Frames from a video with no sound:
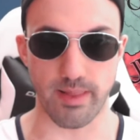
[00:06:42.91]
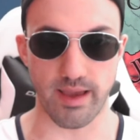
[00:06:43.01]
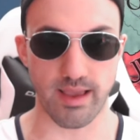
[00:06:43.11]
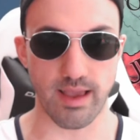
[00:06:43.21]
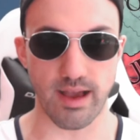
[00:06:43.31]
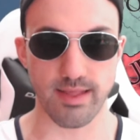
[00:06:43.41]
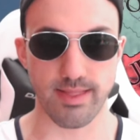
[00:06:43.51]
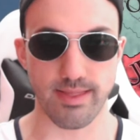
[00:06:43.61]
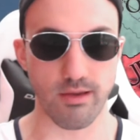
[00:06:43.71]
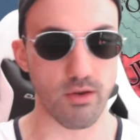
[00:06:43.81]
I can't
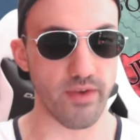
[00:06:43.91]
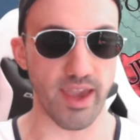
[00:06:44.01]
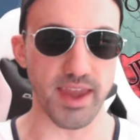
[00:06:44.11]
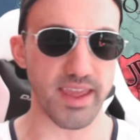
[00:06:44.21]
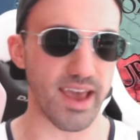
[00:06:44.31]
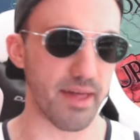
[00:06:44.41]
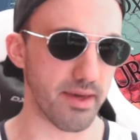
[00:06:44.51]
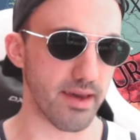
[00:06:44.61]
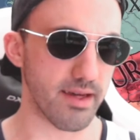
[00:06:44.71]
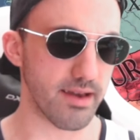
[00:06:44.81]
think of any
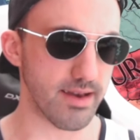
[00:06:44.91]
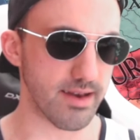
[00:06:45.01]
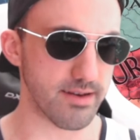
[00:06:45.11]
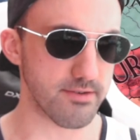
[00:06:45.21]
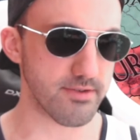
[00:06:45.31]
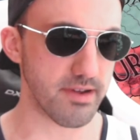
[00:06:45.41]
other